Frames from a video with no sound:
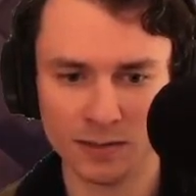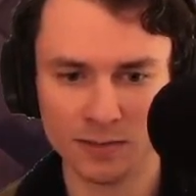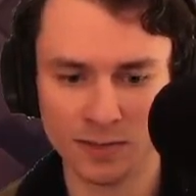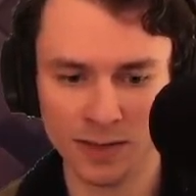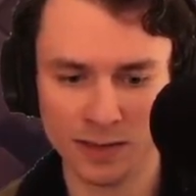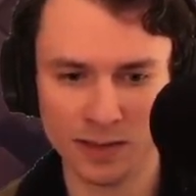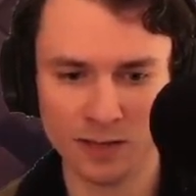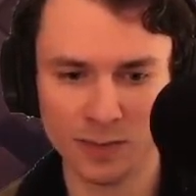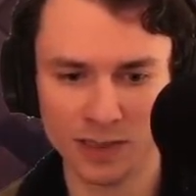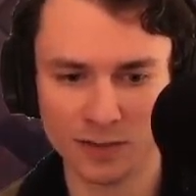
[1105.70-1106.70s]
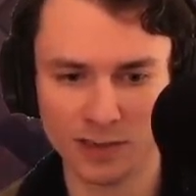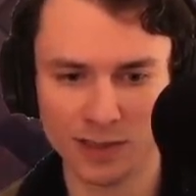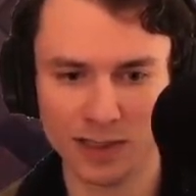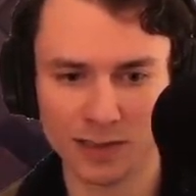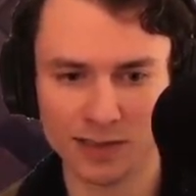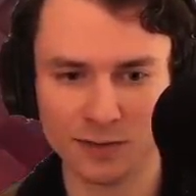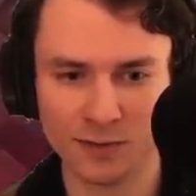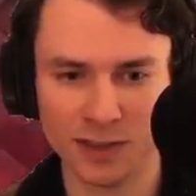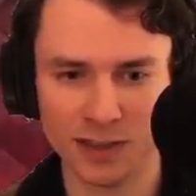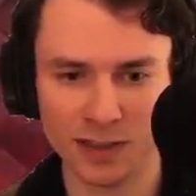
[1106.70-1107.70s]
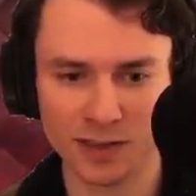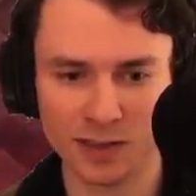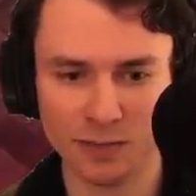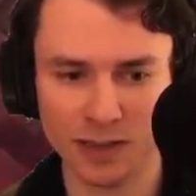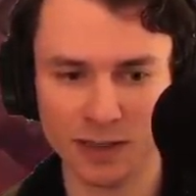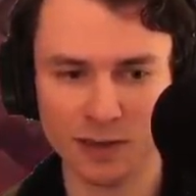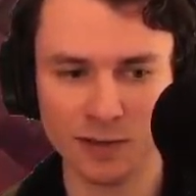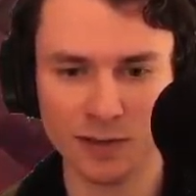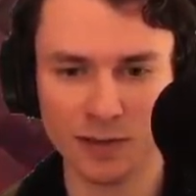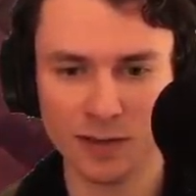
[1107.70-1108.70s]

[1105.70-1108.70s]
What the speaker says: Really don't have much of a chance defending this on my own.